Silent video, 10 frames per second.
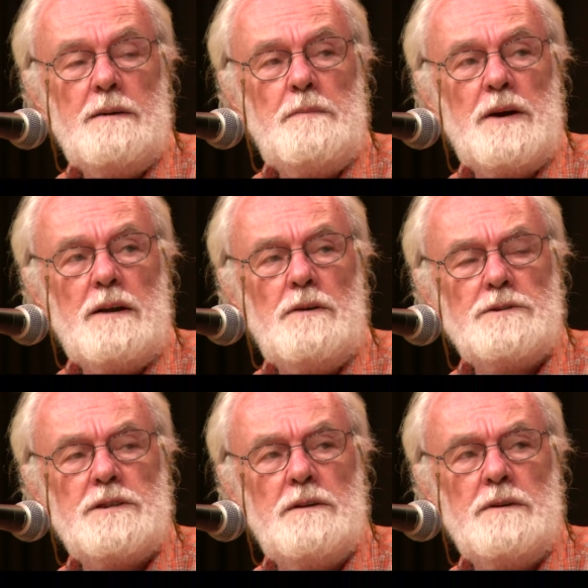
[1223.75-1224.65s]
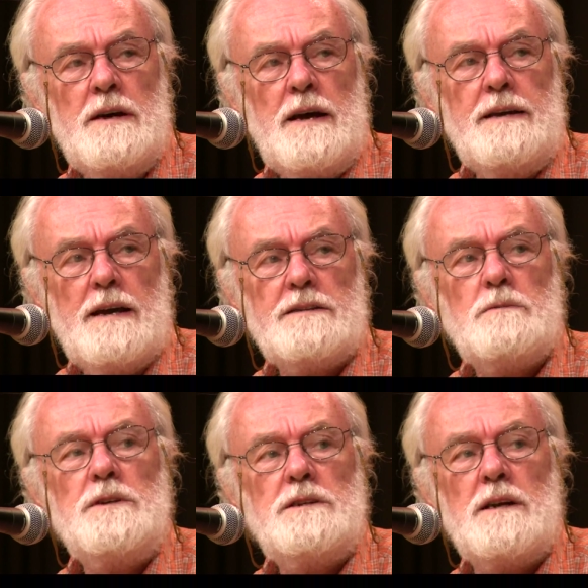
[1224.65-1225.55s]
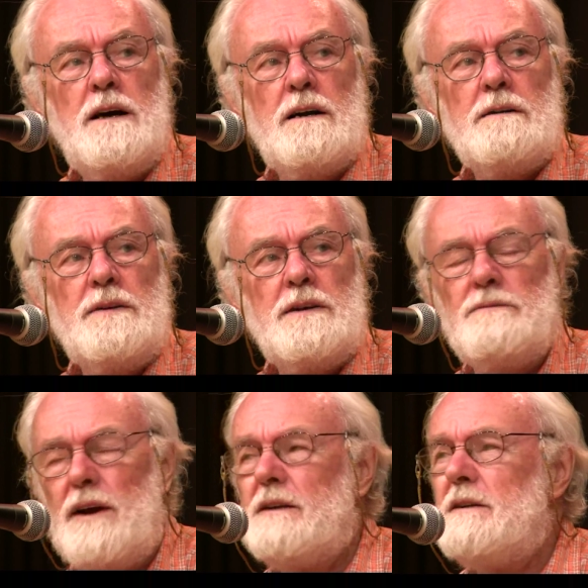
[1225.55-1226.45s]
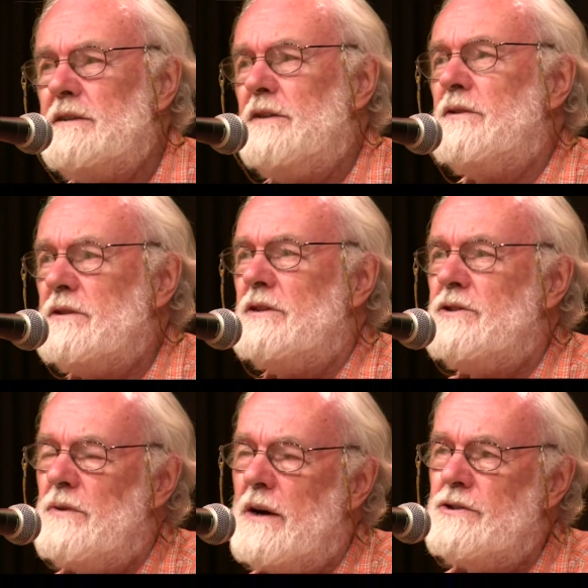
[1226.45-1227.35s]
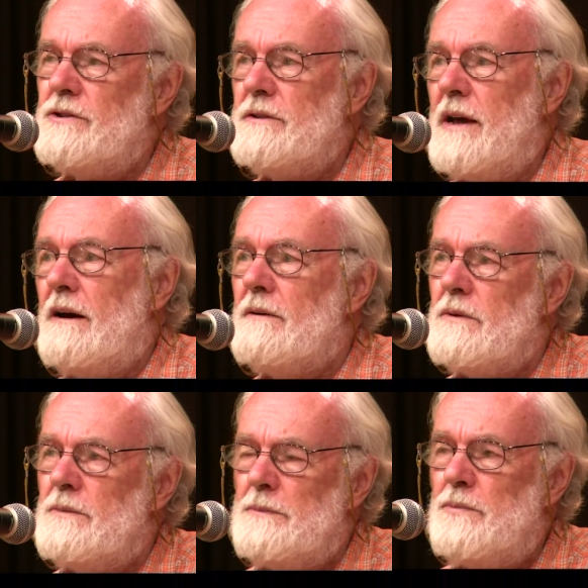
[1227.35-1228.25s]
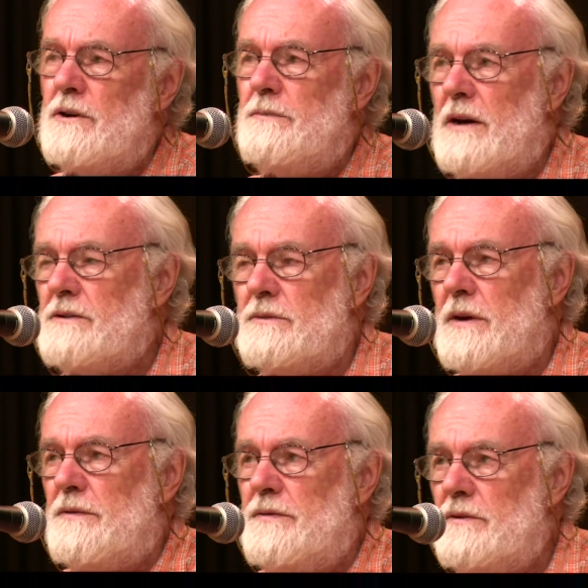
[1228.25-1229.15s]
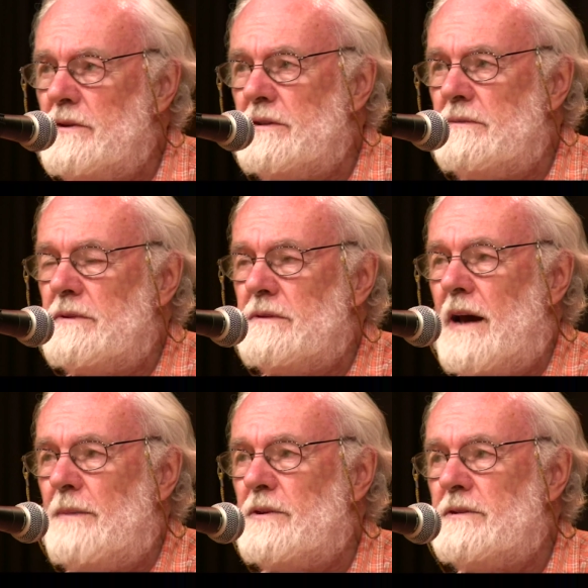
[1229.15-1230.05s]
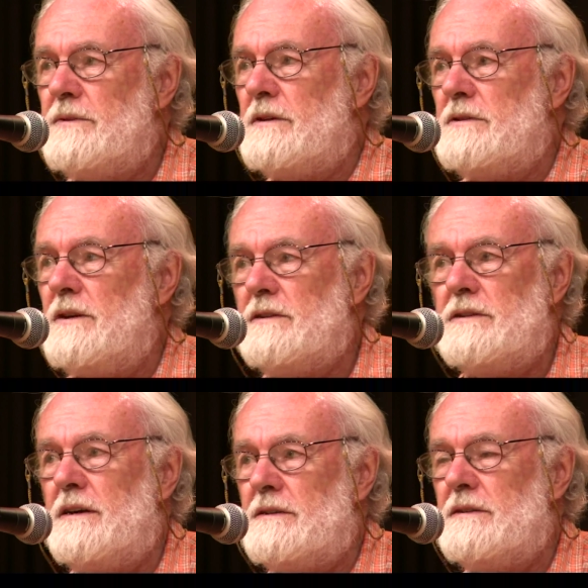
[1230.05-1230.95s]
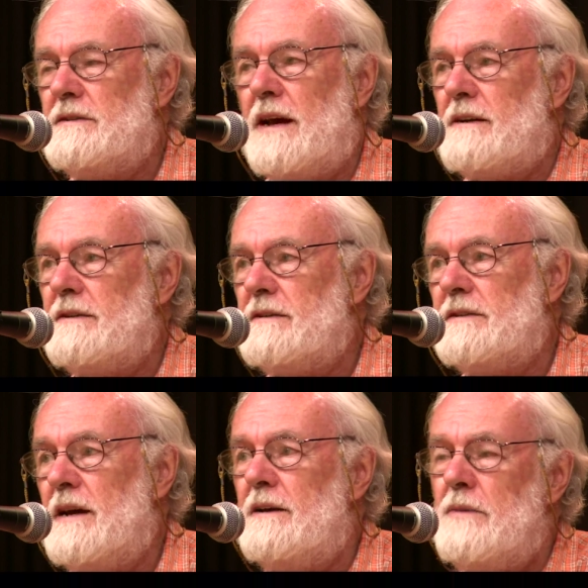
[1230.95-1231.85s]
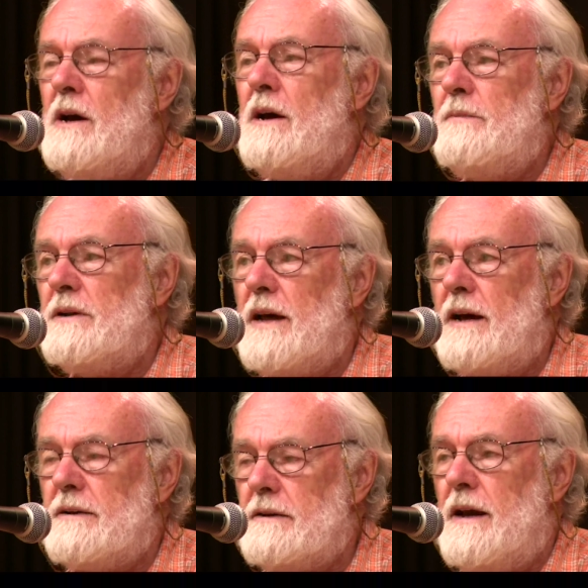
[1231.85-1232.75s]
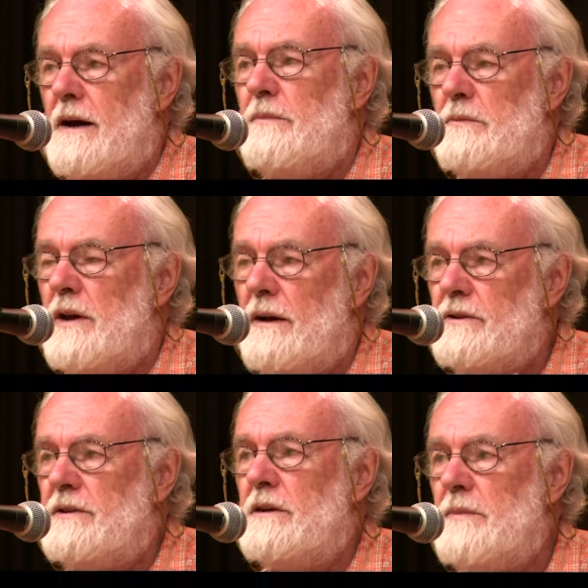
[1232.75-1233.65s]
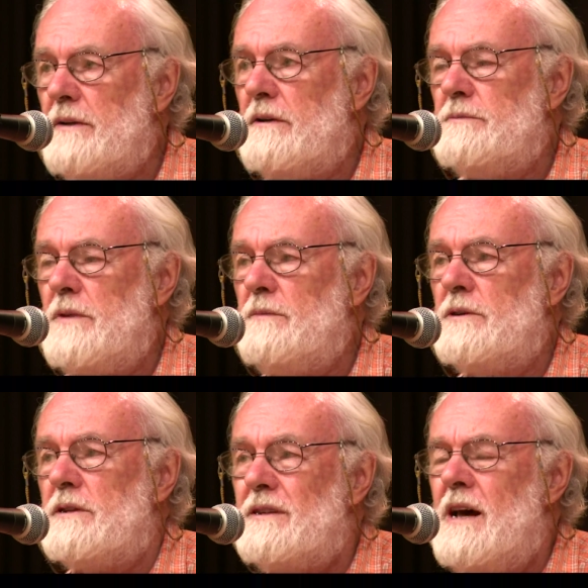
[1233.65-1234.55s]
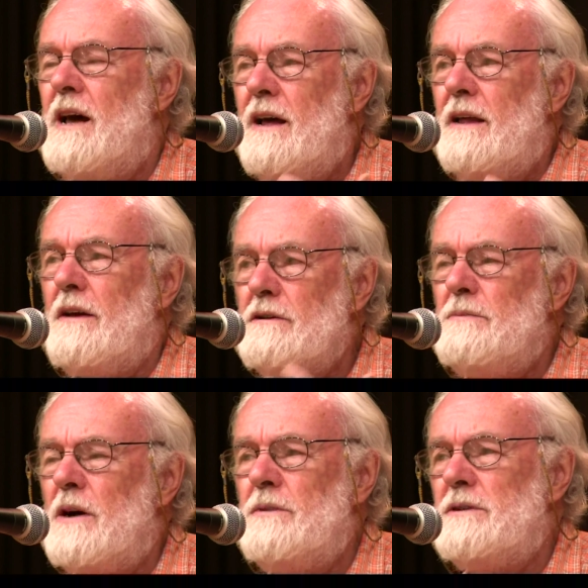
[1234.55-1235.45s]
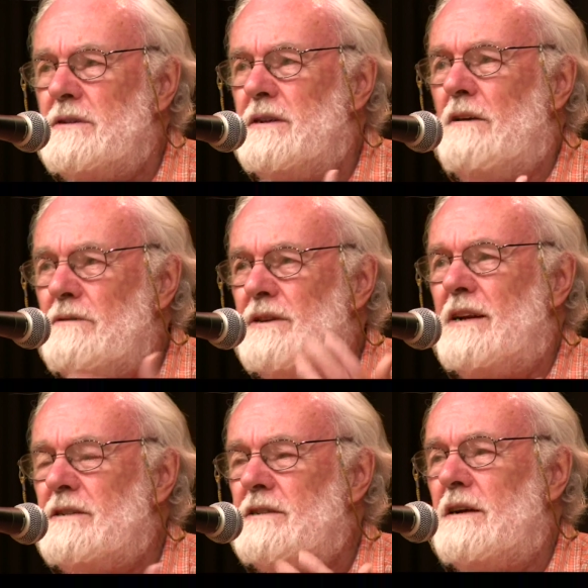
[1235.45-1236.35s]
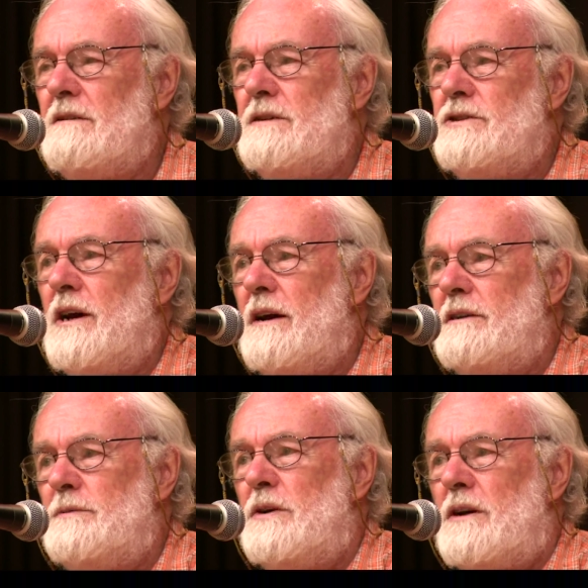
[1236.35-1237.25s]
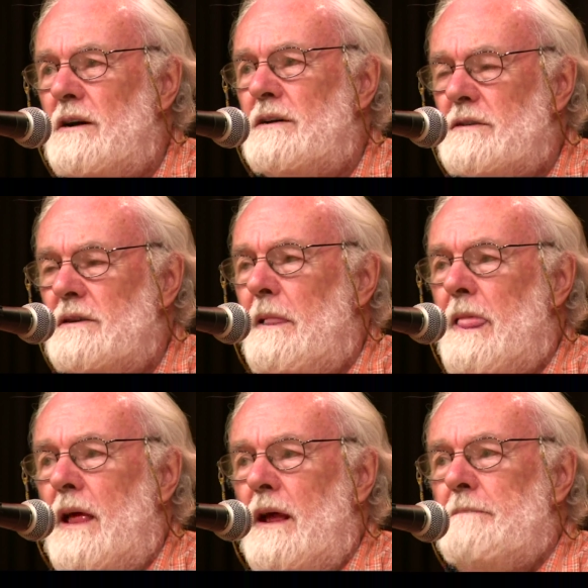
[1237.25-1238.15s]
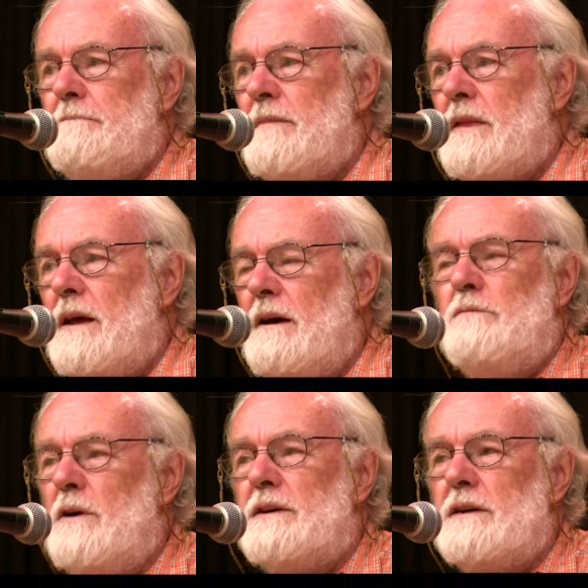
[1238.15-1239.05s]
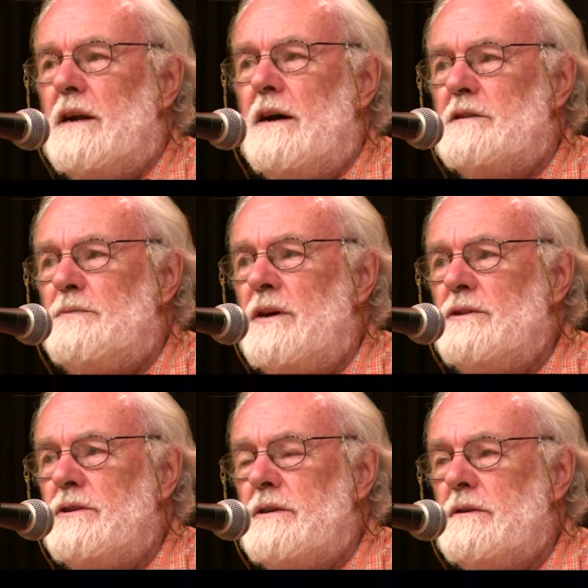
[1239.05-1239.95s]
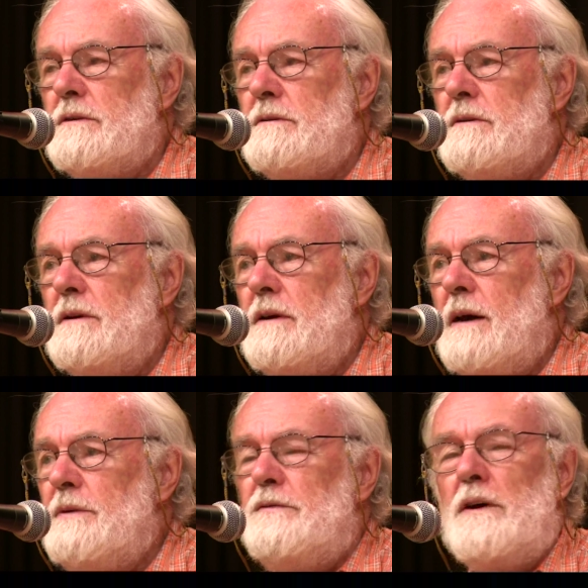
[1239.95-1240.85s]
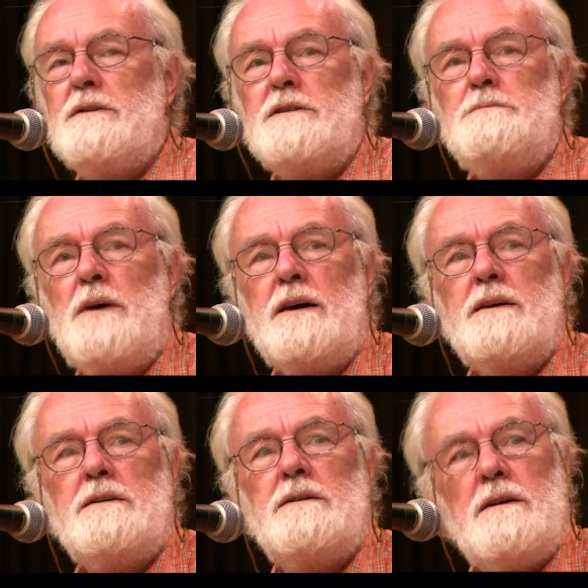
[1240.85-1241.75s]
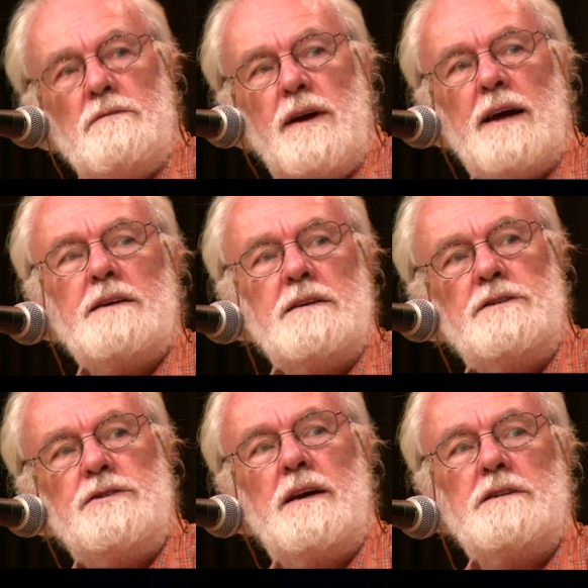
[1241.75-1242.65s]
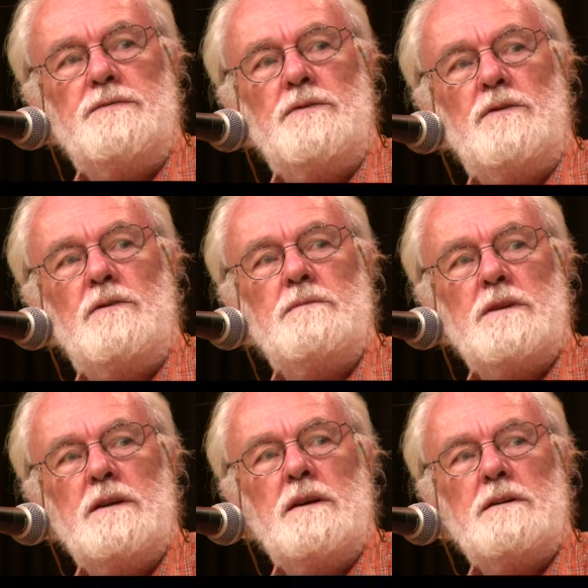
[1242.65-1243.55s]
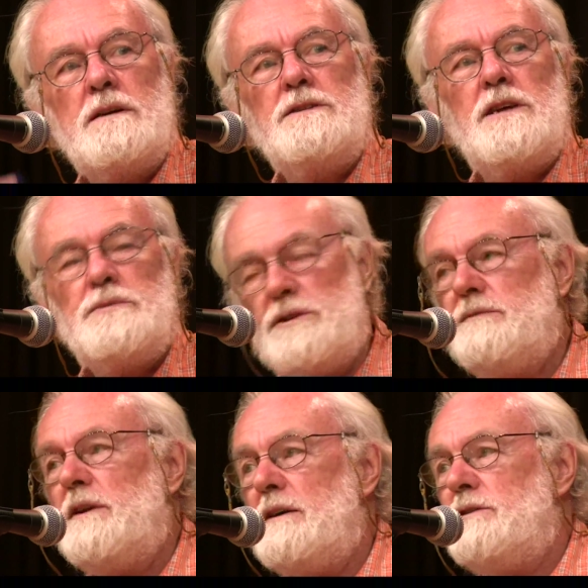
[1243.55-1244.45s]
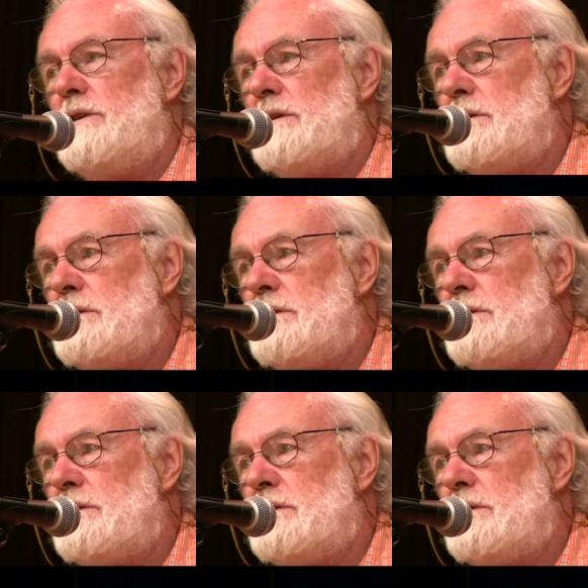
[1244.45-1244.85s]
But also, yes, we start in a radically different situation now. And my point about talking about the feudalism, capitalism thing is not to say it's exactly the same, but that, yeah, but we have to think about those moments. And those moments don't necessarily change because of working class pressure. I mean, Francis Bacon radically transformed the conception of nature